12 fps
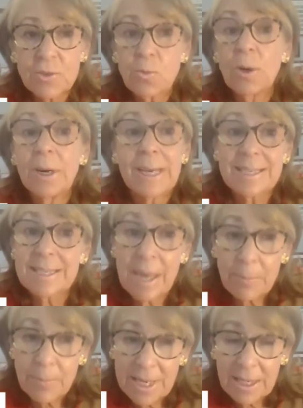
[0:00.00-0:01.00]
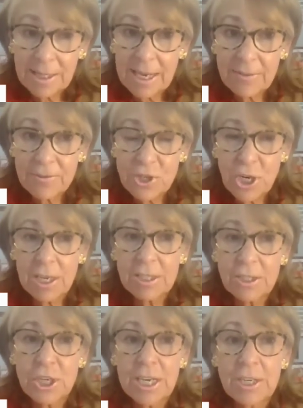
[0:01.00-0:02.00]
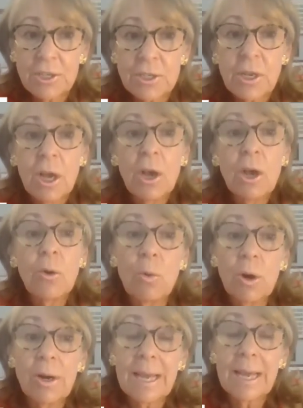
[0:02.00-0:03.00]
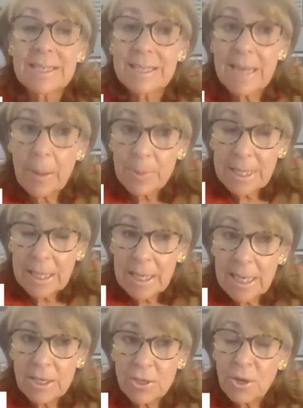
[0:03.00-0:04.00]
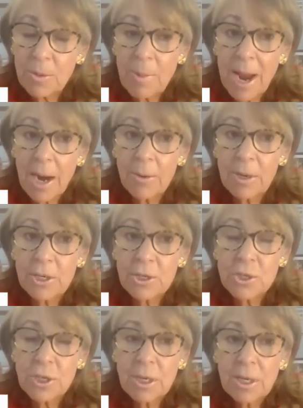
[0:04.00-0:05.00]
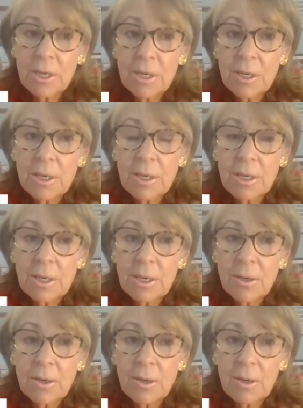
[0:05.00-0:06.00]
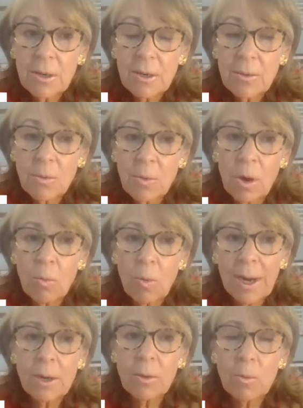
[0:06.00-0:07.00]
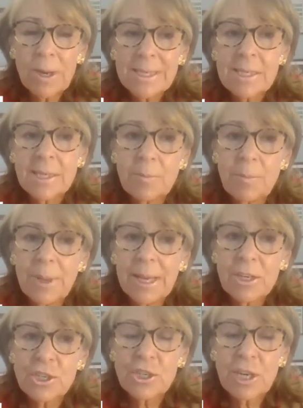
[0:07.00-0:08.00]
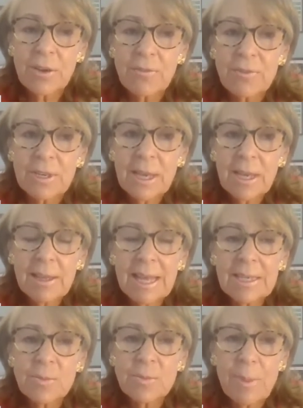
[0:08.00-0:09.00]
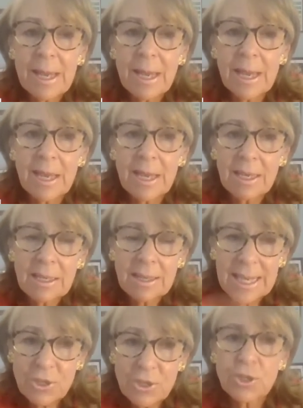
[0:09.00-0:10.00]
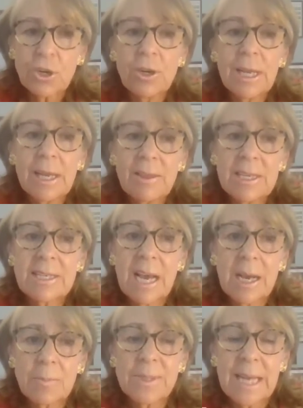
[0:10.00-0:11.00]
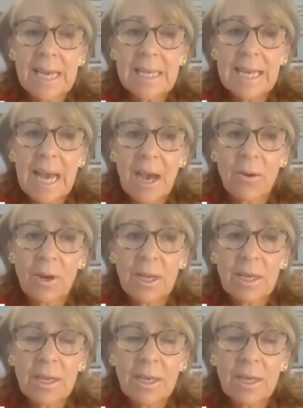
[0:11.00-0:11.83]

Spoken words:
We're accepting lifestyle changes. We're accepting intermarriage. What's the big shift that's turning this upside down?